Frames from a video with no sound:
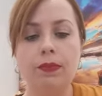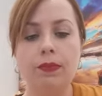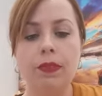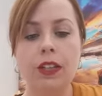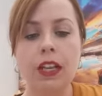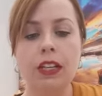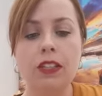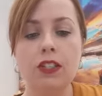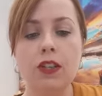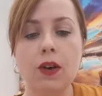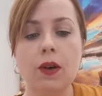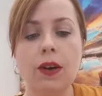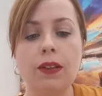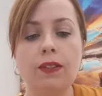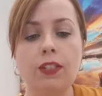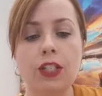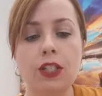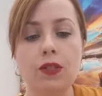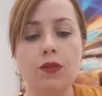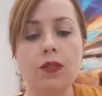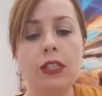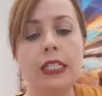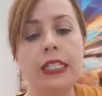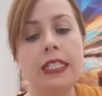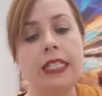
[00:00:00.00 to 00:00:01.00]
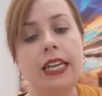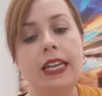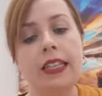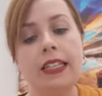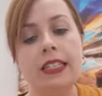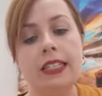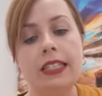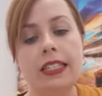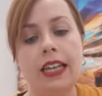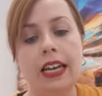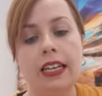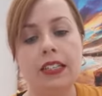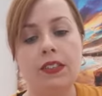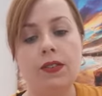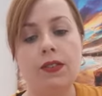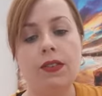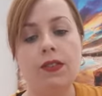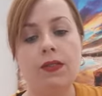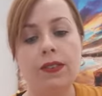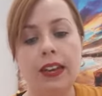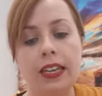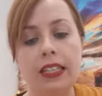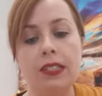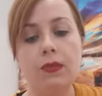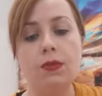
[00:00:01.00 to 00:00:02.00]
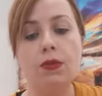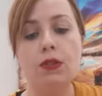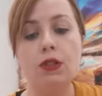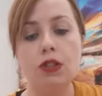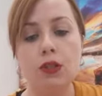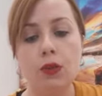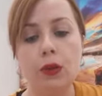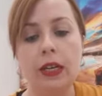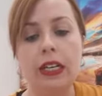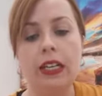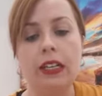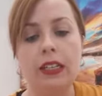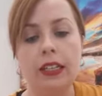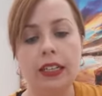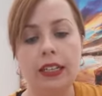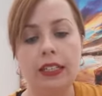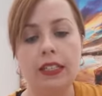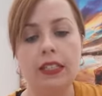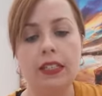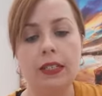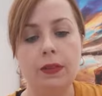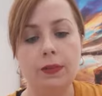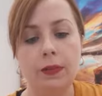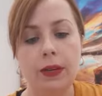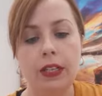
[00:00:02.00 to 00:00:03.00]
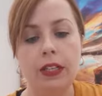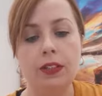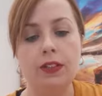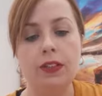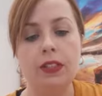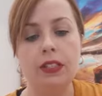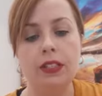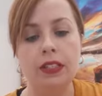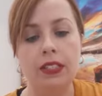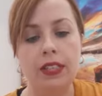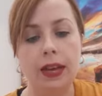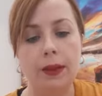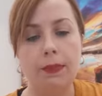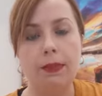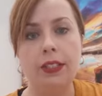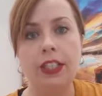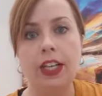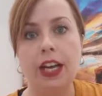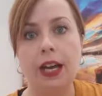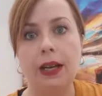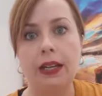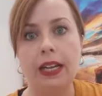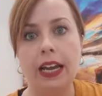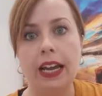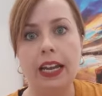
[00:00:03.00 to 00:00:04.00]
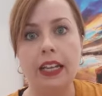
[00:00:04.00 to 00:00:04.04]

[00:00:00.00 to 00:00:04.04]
So I've just written down the stats for Facebook, Twitter, LinkedIn, Pinterest, Snapchat,